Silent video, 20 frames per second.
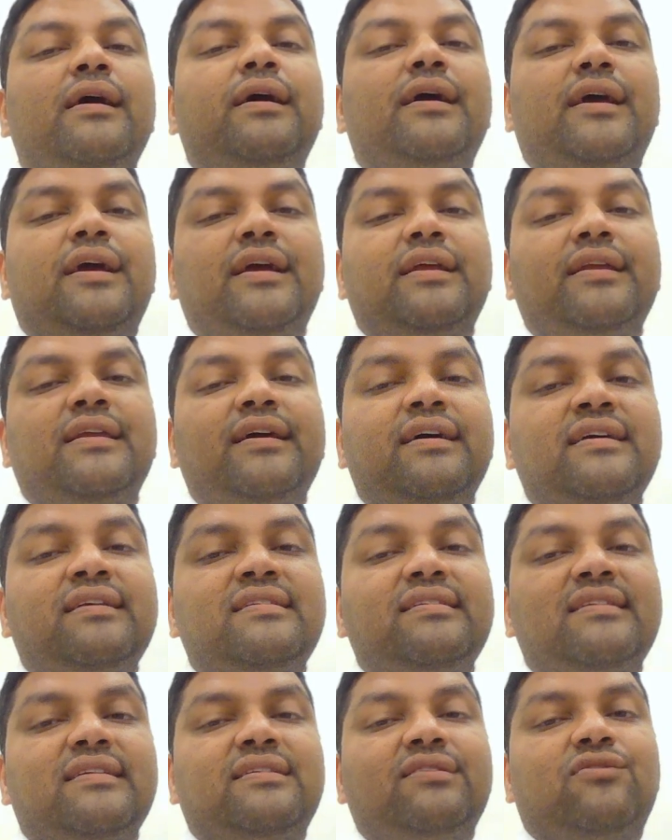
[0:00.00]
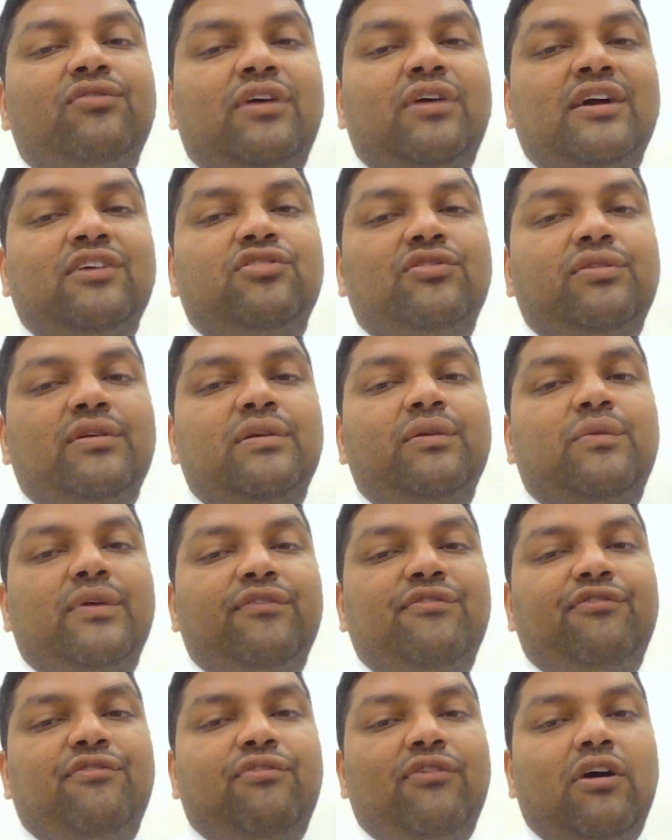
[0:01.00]
India's structural
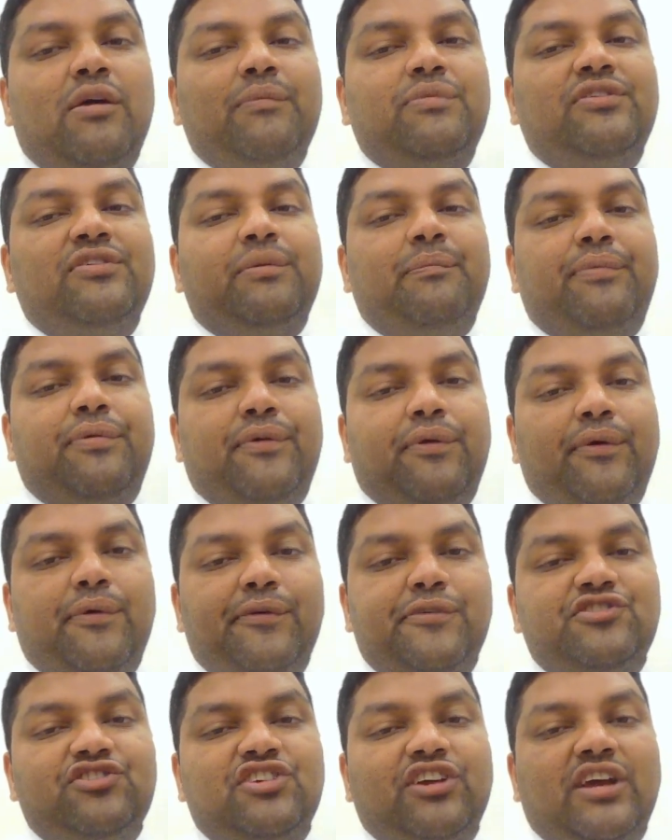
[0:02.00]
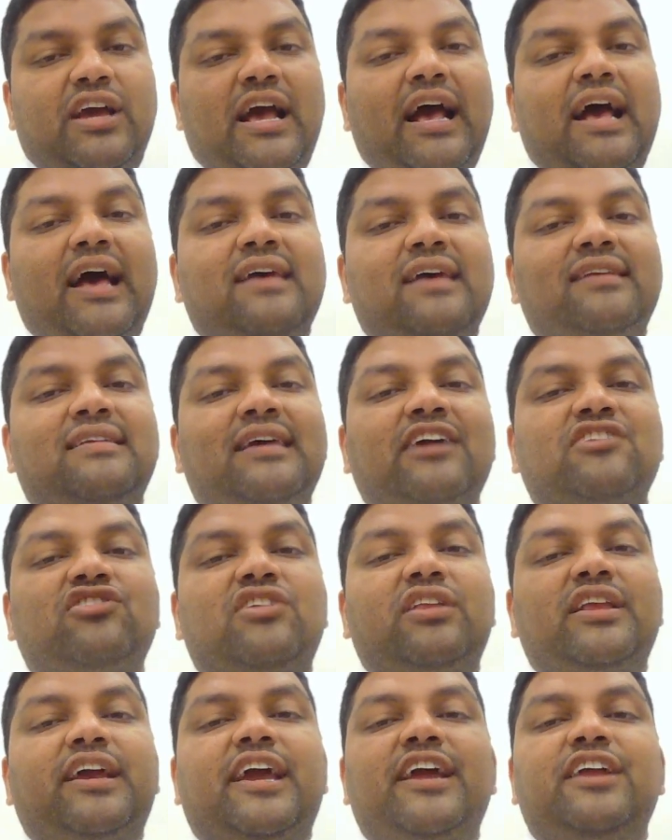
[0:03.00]
reforms approach has
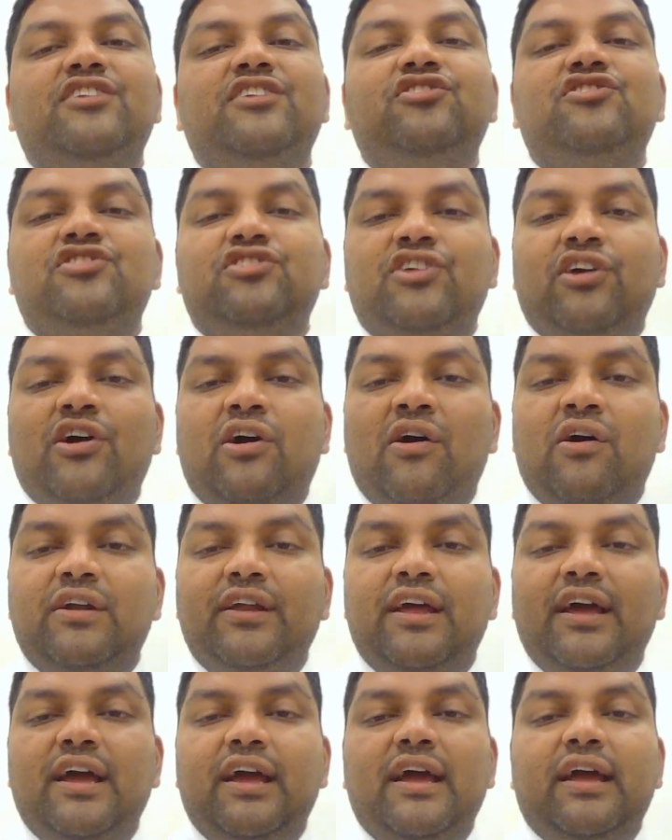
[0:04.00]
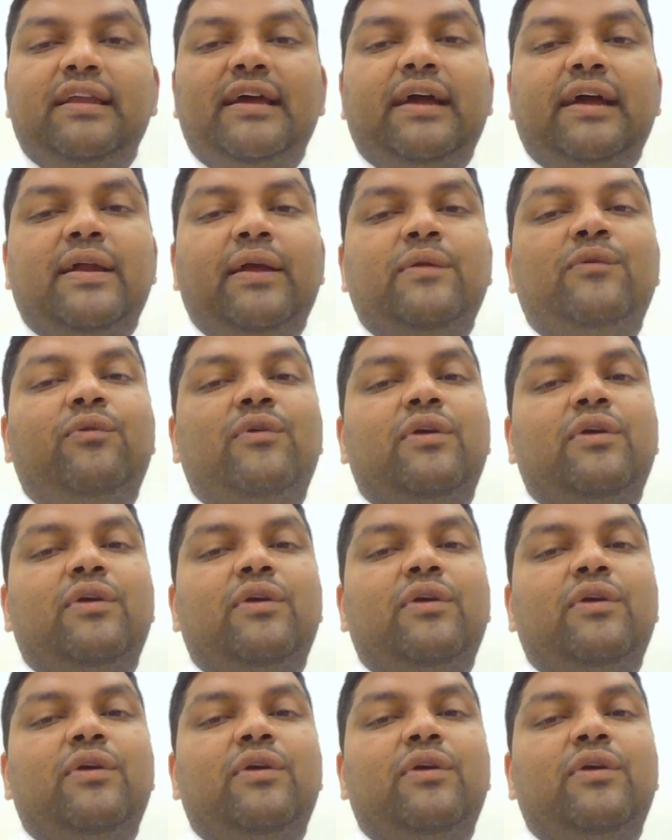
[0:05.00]
actually ensured that it